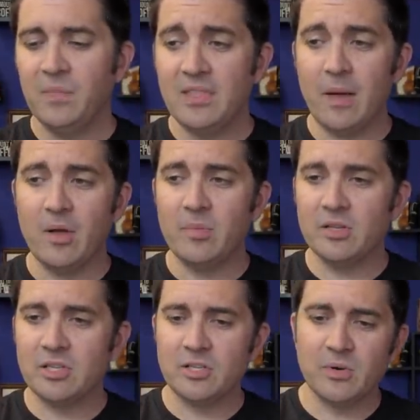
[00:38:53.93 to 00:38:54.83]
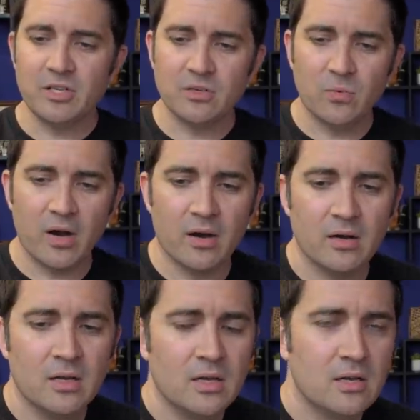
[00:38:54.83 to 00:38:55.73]
That might be a situation
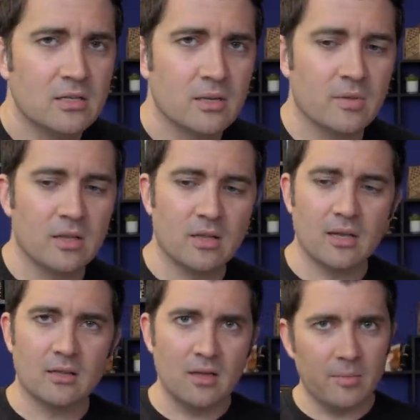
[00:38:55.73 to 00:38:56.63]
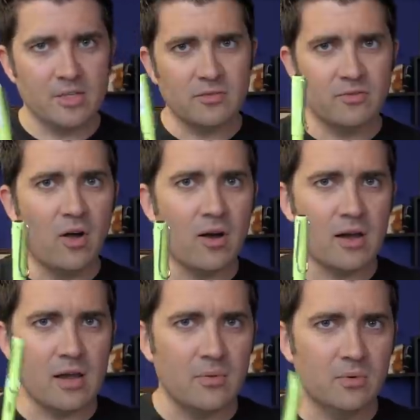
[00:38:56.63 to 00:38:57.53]
where something like a Lamy Safari